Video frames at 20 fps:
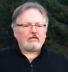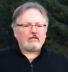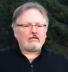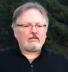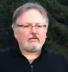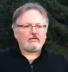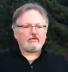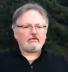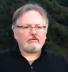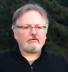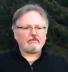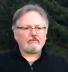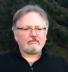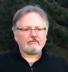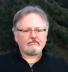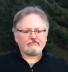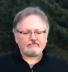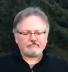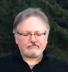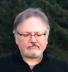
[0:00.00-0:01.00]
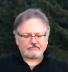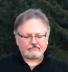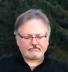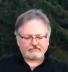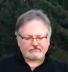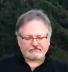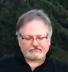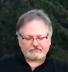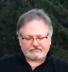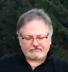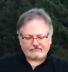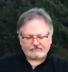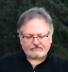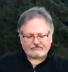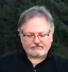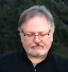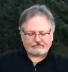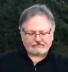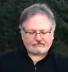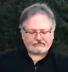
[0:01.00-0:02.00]

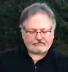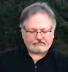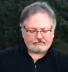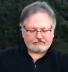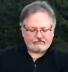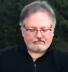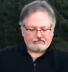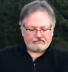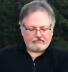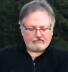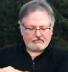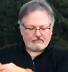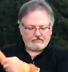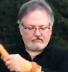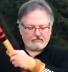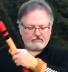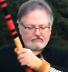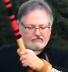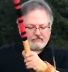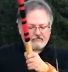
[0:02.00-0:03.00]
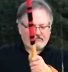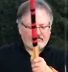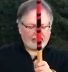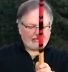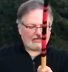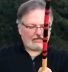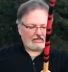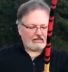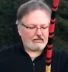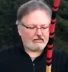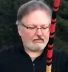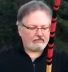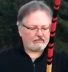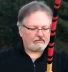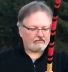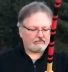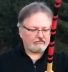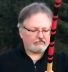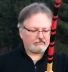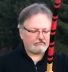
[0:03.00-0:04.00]

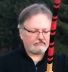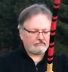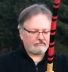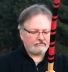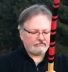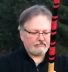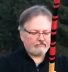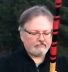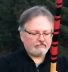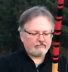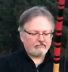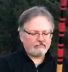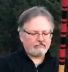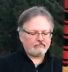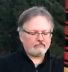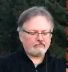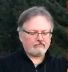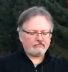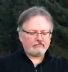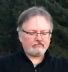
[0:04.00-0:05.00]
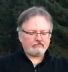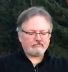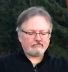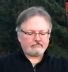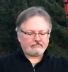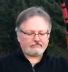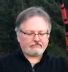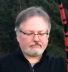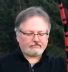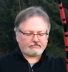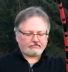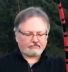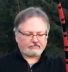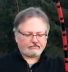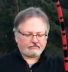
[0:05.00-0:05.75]
Nothing is said.